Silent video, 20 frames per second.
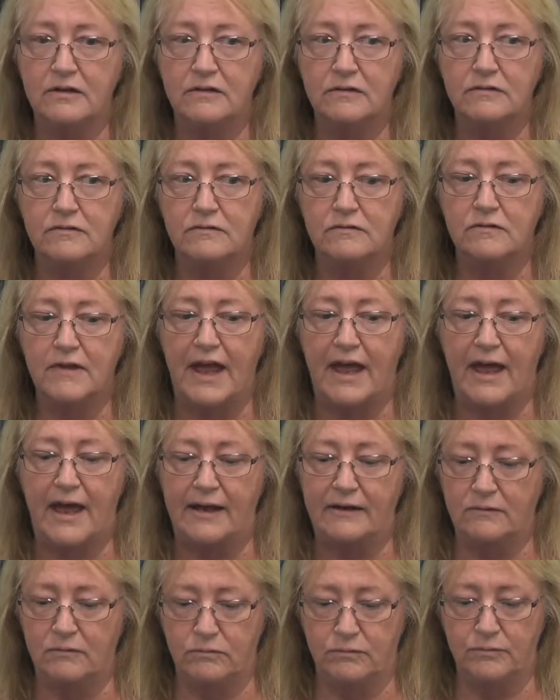
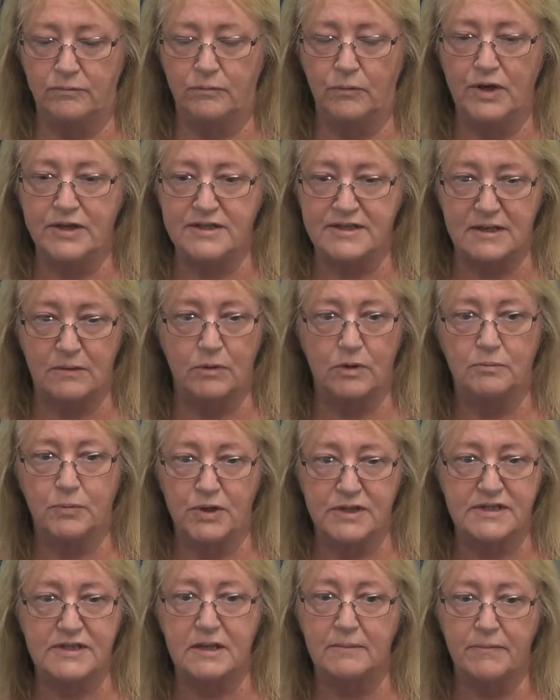that when someone
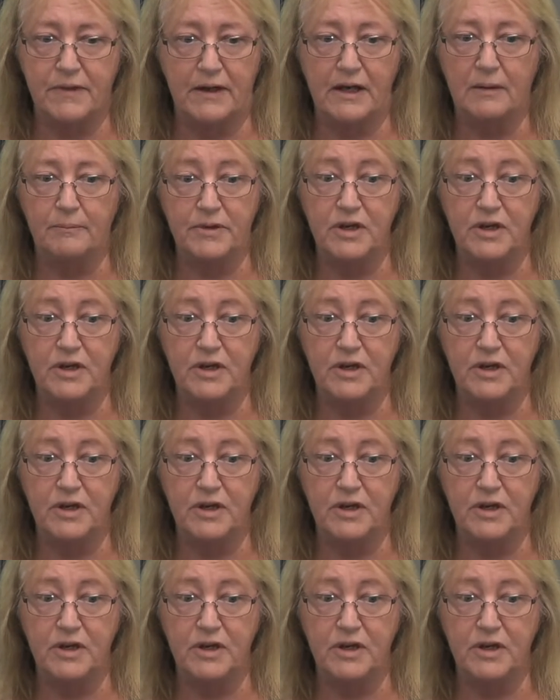puts something up,